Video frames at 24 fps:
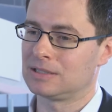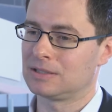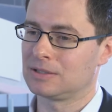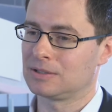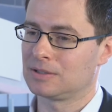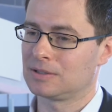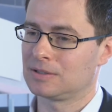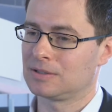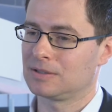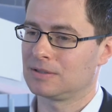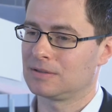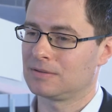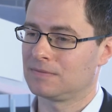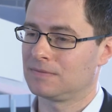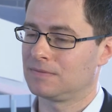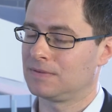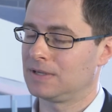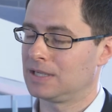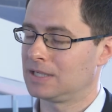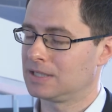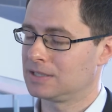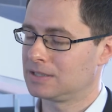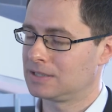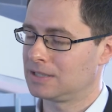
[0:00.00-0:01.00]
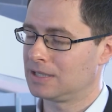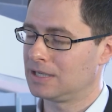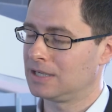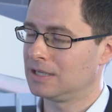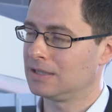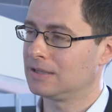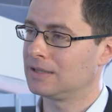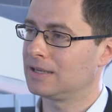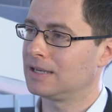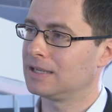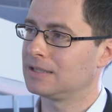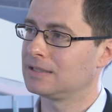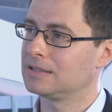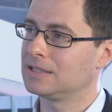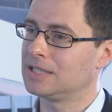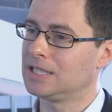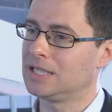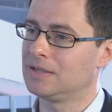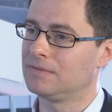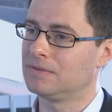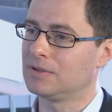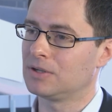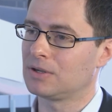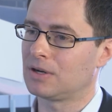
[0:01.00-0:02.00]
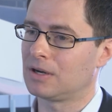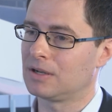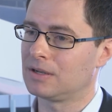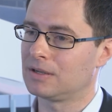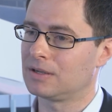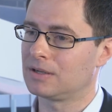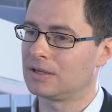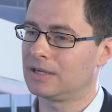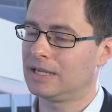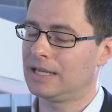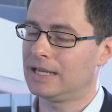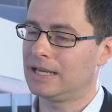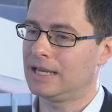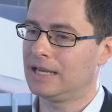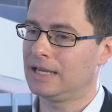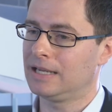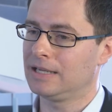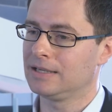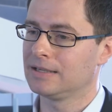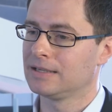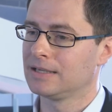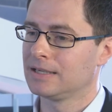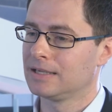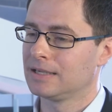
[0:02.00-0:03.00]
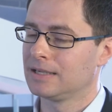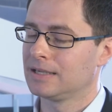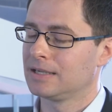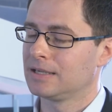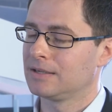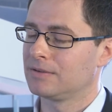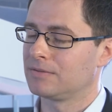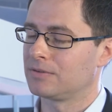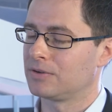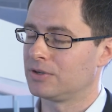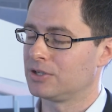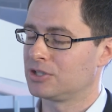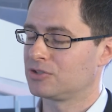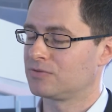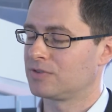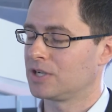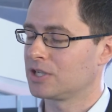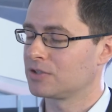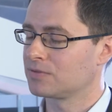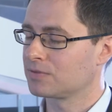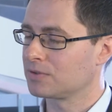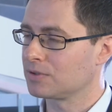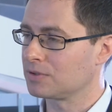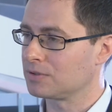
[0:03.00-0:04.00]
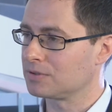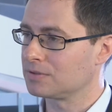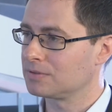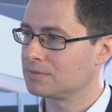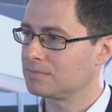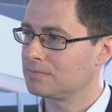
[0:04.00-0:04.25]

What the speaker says: the Fed is saying that even under a very stressful